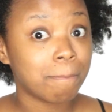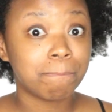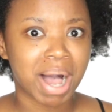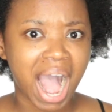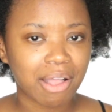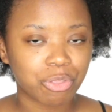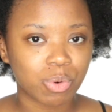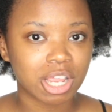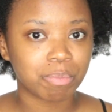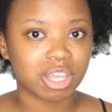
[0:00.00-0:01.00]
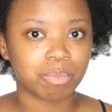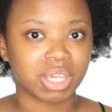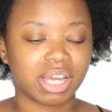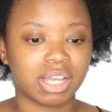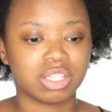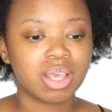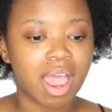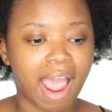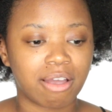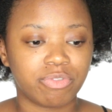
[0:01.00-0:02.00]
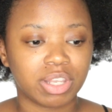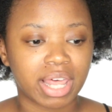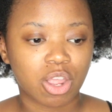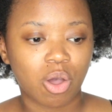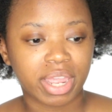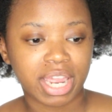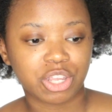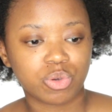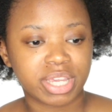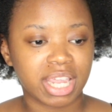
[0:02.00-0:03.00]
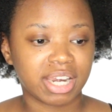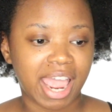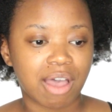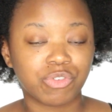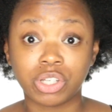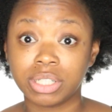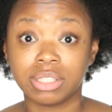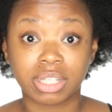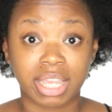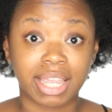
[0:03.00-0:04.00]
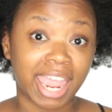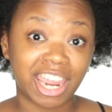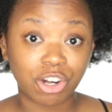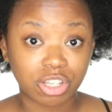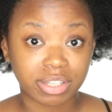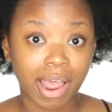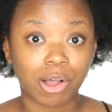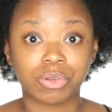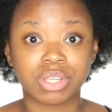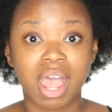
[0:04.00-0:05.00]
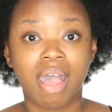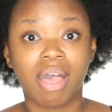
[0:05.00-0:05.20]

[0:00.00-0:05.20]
bothering me, because I feel like, okay, you can't have good looking hairstyles